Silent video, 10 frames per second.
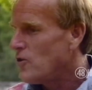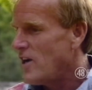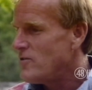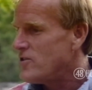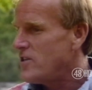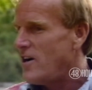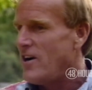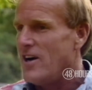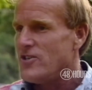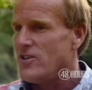whole time she was
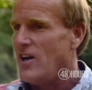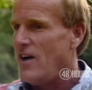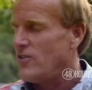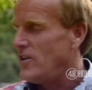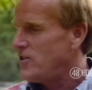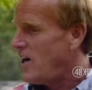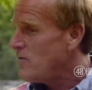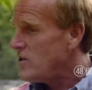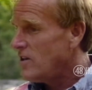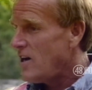there, and she laughed all the
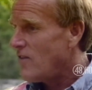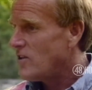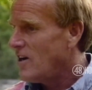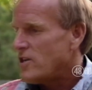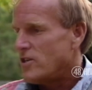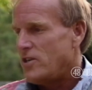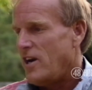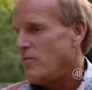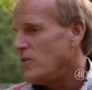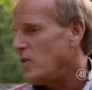time she left. We watched the
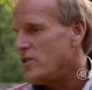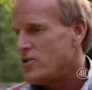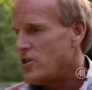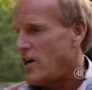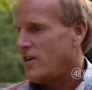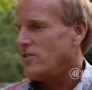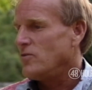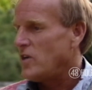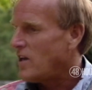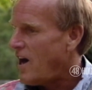tape and we
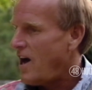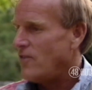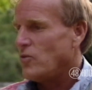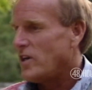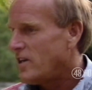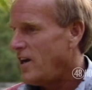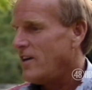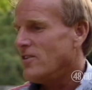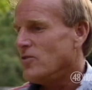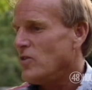chuckled and we laughed, we
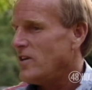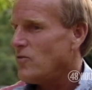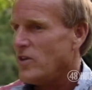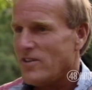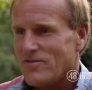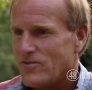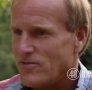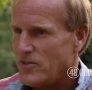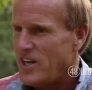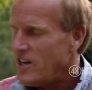giggled, we
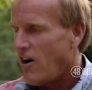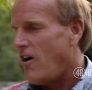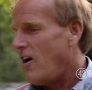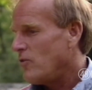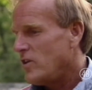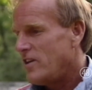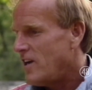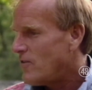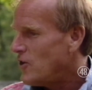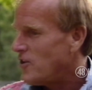hee-hawed, we
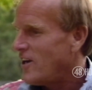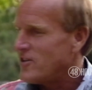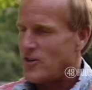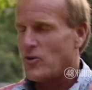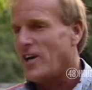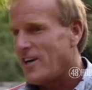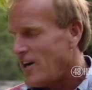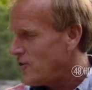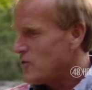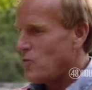did everything. And said, we're
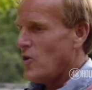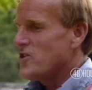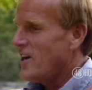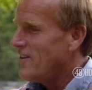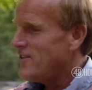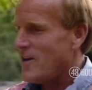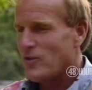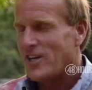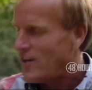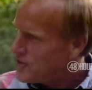gonna cut this portion out of
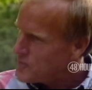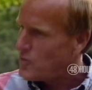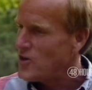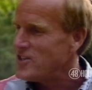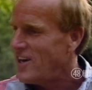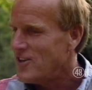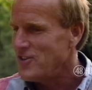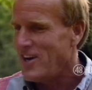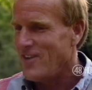the tape, we're gonna cut this portion out of the